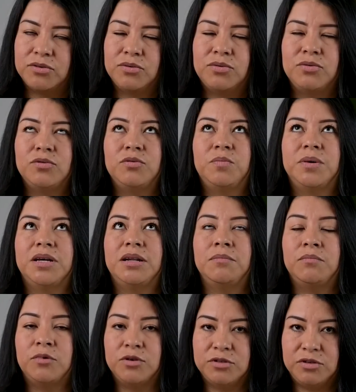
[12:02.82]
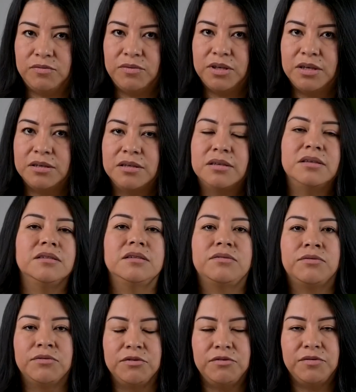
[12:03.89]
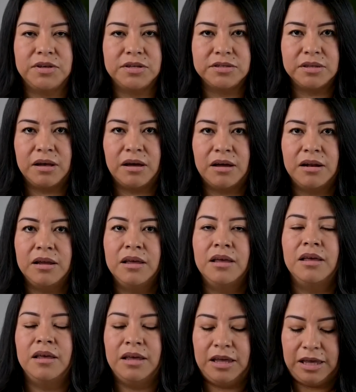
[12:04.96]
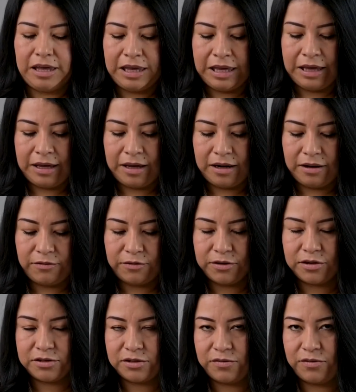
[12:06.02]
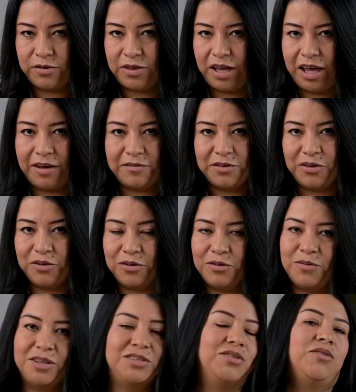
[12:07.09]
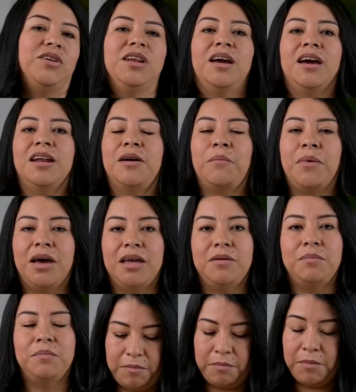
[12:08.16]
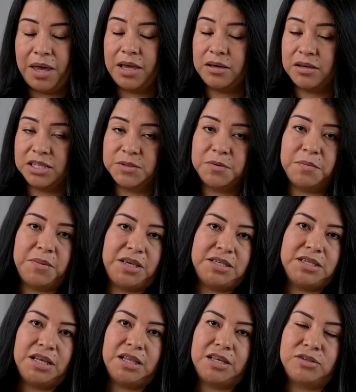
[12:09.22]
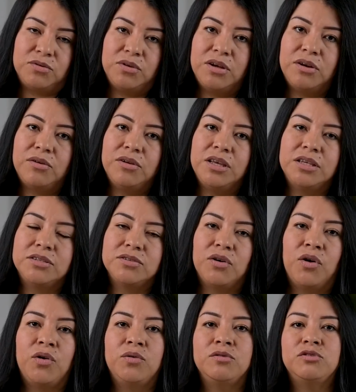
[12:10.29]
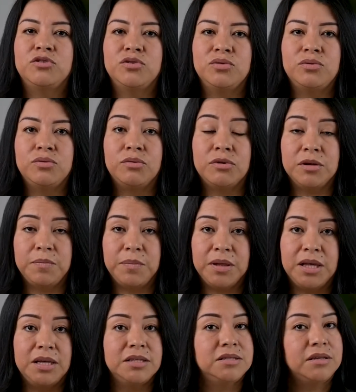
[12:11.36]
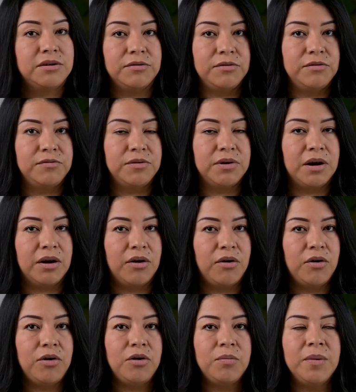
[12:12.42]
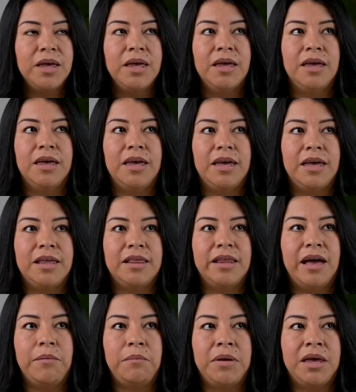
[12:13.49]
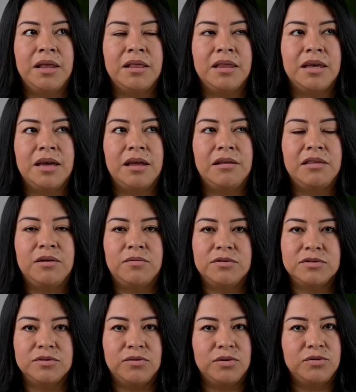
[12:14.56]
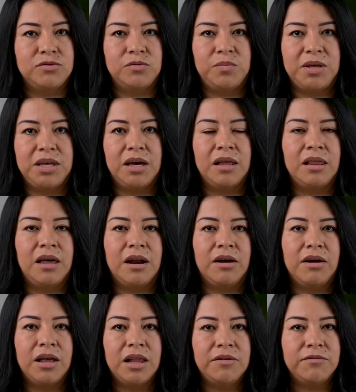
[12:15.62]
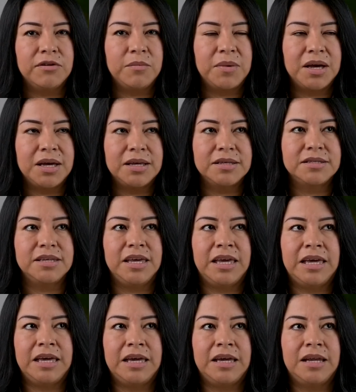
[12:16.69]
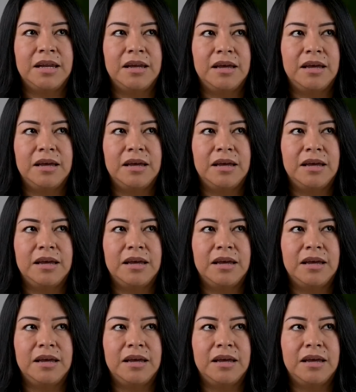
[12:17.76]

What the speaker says: to do, but most of the roof is done. And for those of you that have no clue what's going on, my husband basically took it on his own to replace the roof on our home, and that meant that there was going to be a lot of help from us. And